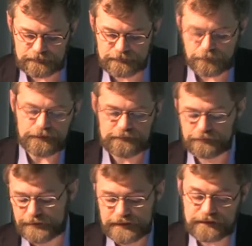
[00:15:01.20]
is, okay,
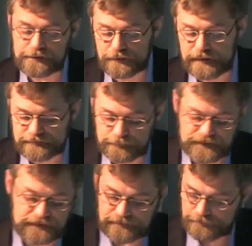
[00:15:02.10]
sorry, here you have some
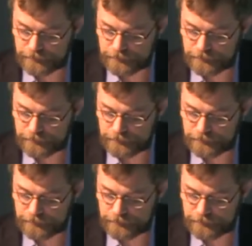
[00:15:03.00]
data.